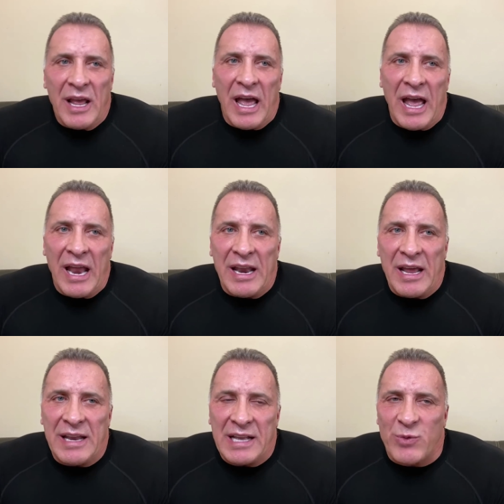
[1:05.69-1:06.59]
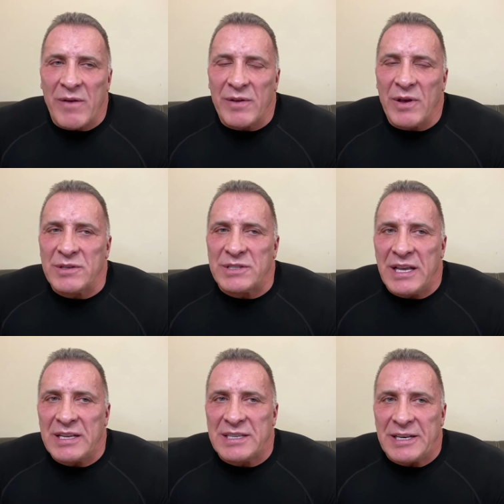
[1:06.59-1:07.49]
and uh, that's one of those
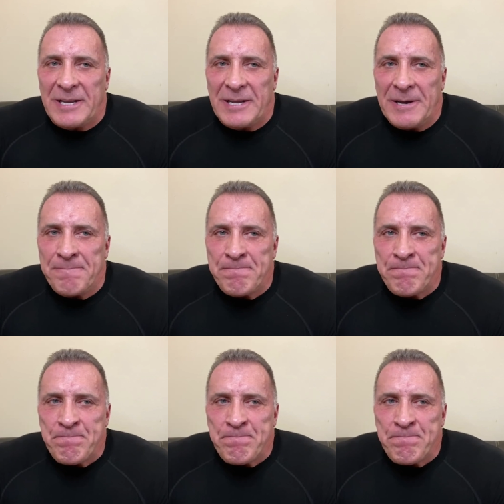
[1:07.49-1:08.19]
things that um,